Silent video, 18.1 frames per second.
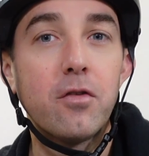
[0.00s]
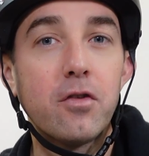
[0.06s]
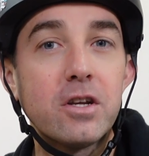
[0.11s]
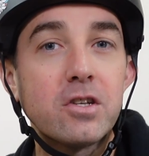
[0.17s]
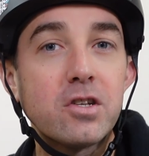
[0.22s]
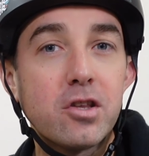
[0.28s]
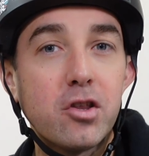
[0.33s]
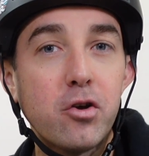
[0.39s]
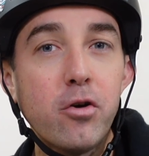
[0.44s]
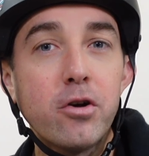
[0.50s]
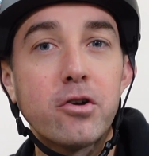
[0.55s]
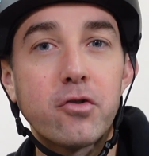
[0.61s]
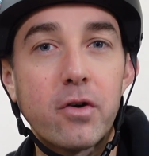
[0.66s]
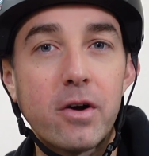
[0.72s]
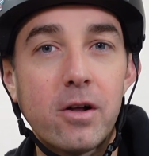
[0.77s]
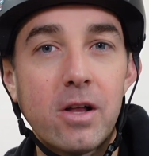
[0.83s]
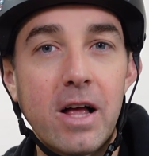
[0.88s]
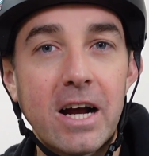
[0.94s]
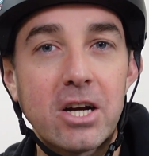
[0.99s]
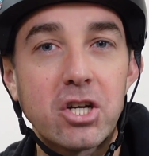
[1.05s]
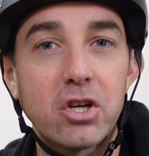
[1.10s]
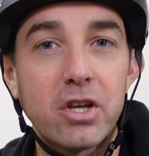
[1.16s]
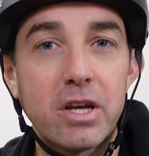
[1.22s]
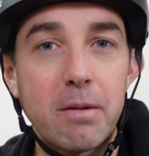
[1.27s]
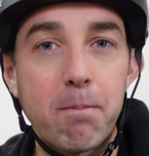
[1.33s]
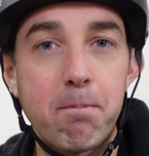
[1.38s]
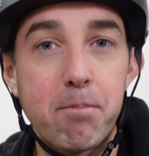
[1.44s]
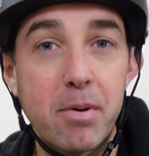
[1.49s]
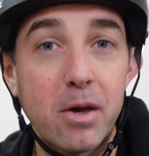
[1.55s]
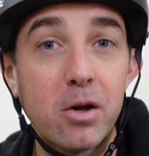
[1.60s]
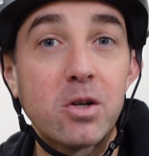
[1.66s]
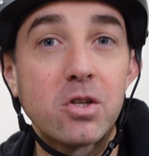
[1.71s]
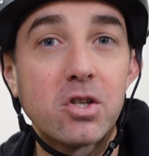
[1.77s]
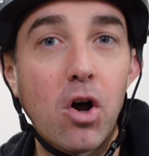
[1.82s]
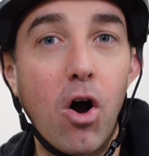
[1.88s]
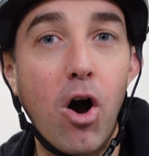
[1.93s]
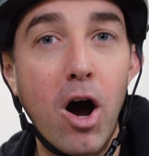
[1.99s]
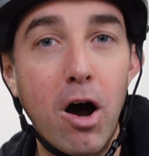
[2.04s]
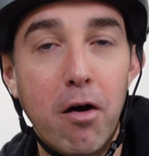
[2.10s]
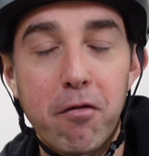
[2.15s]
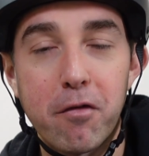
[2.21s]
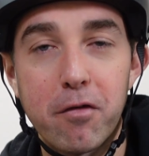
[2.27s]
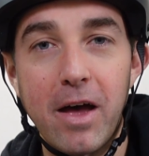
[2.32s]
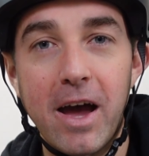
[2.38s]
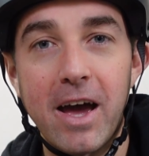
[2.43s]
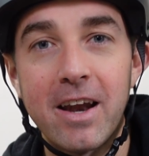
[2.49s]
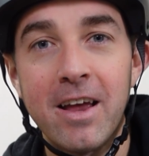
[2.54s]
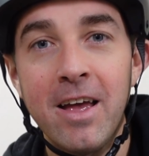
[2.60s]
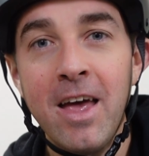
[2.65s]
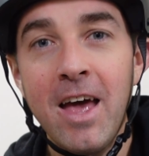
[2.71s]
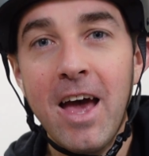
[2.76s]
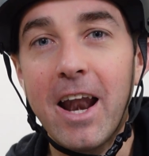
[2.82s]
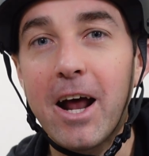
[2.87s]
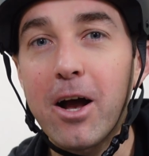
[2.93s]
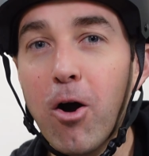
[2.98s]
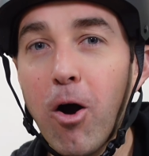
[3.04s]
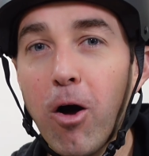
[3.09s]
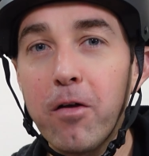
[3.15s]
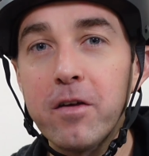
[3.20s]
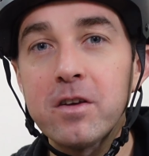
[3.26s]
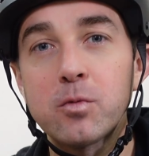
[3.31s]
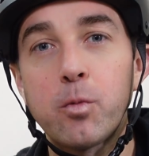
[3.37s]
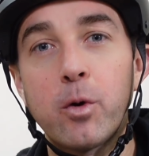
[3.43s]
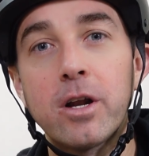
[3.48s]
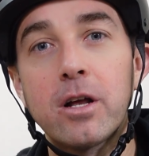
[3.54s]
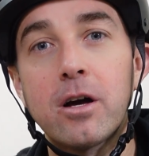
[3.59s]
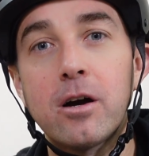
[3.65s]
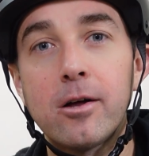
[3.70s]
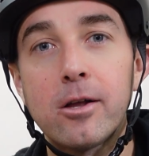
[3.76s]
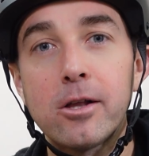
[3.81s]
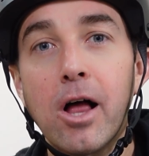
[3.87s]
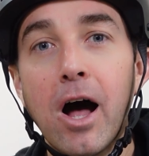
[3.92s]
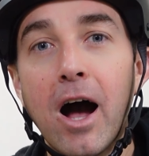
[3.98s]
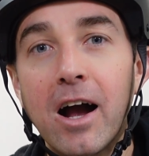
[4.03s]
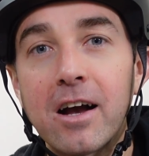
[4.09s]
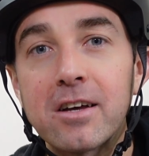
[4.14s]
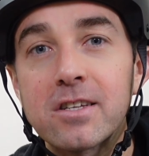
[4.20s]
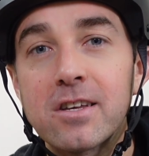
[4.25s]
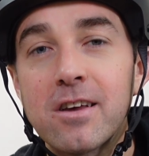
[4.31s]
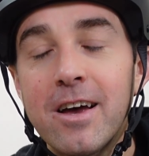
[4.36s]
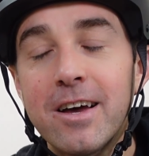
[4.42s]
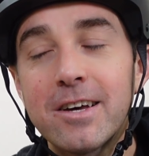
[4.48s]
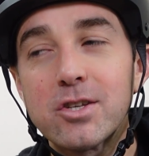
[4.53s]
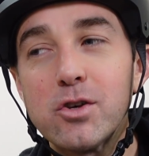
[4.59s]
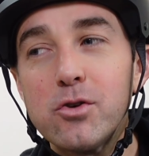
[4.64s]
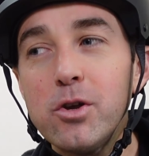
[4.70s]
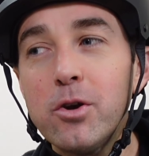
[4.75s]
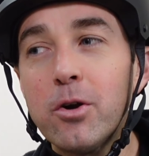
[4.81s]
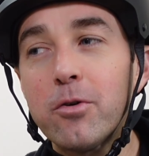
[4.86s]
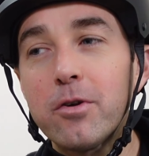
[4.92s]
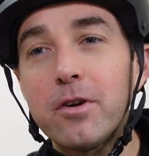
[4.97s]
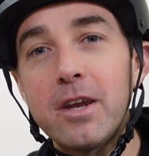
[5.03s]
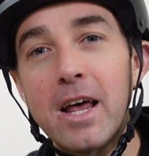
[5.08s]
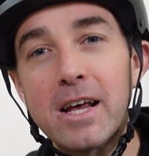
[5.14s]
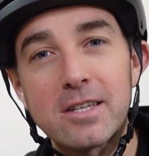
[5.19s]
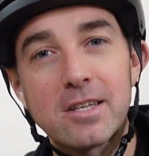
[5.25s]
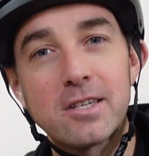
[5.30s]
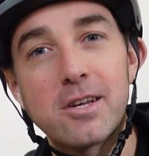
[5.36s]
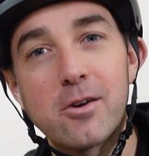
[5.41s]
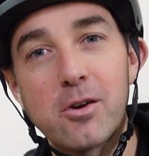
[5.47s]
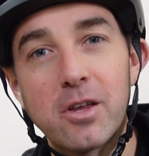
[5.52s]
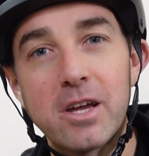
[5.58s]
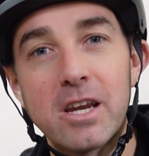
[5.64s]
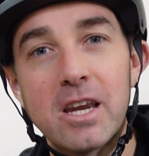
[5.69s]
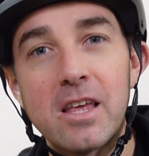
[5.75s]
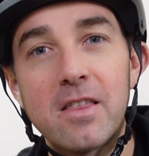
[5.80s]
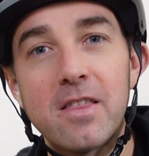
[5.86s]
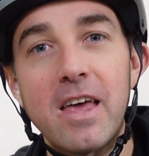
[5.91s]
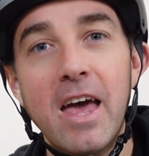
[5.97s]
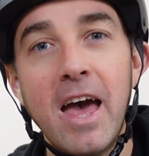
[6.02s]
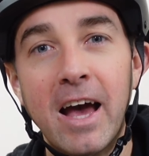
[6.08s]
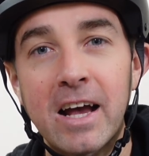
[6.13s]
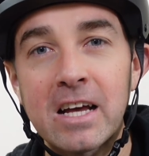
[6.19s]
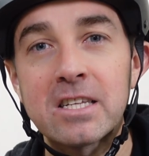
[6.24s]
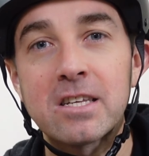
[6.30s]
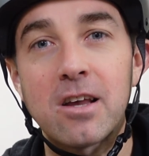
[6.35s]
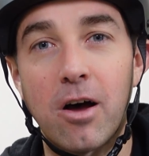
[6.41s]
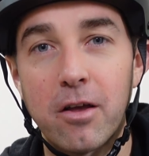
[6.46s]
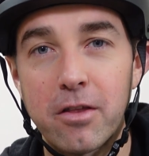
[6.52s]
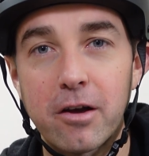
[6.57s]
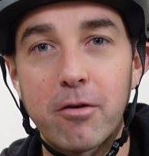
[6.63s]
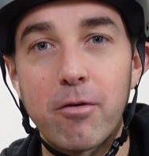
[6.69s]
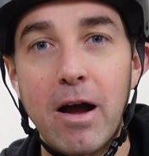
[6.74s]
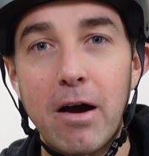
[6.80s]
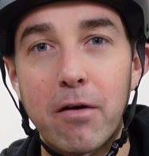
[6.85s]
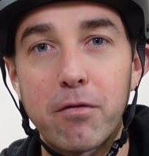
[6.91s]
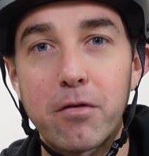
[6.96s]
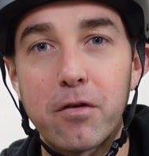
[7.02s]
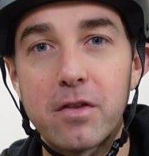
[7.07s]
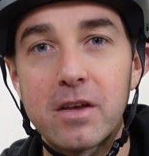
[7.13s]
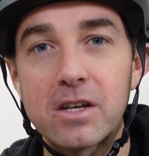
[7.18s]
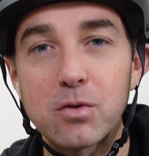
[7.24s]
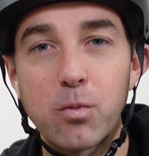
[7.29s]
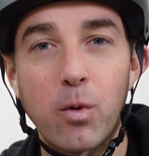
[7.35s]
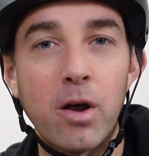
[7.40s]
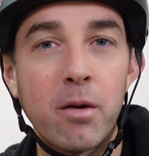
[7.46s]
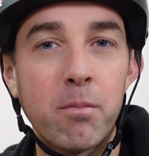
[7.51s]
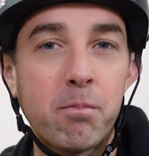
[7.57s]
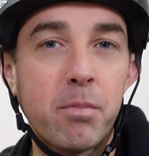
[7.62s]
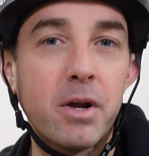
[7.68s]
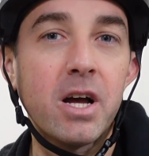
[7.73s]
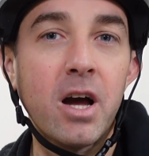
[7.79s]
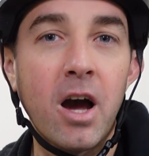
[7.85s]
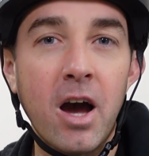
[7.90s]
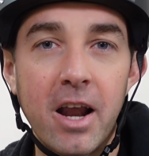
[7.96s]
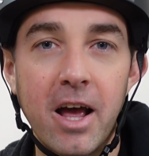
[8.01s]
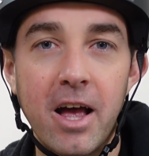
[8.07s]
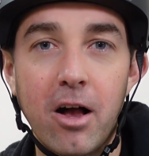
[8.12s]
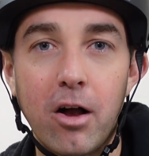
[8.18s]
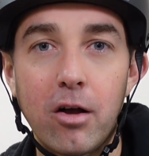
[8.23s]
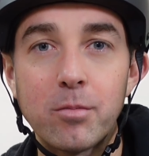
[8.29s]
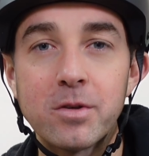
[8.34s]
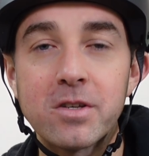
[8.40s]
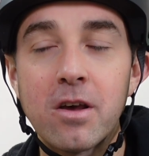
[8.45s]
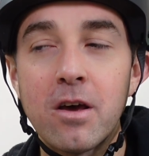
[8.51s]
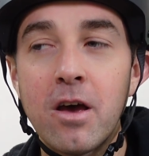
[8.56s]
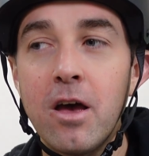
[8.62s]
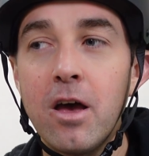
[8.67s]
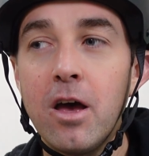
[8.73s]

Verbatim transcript: This third drill actually builds off of that, and I call this one clocks. So you don't necessarily need the X on the ground for this one, but it kind of helps.